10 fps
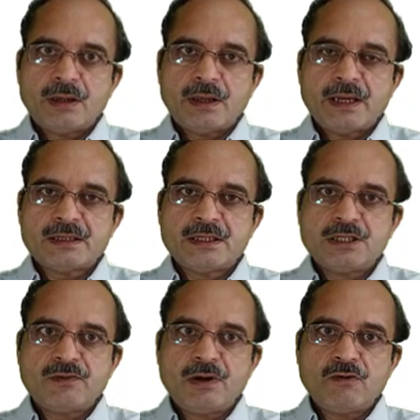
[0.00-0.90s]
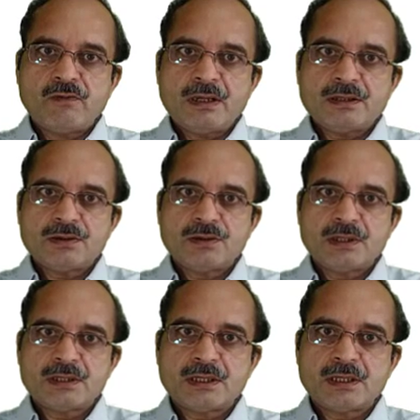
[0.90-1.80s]
x is equal to 1. So
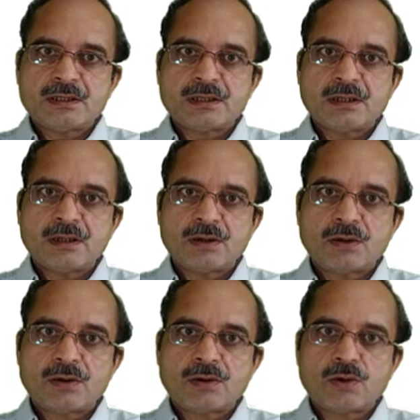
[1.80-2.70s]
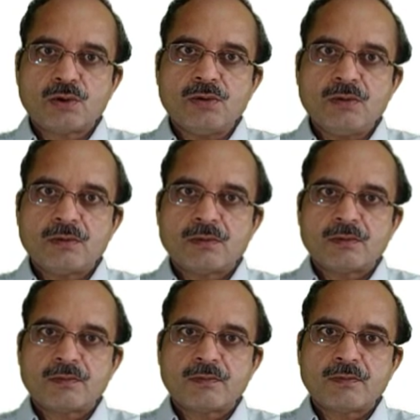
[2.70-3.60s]
this is 2
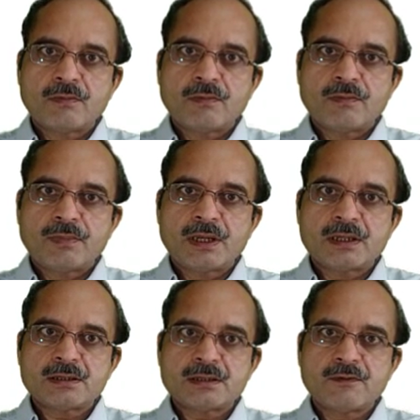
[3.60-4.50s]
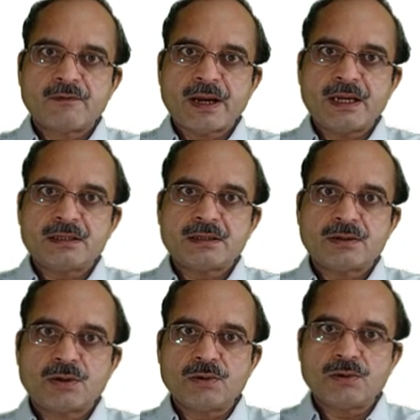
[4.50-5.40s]
plus y is
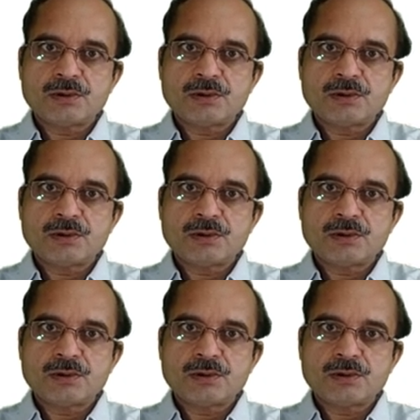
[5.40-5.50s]
2,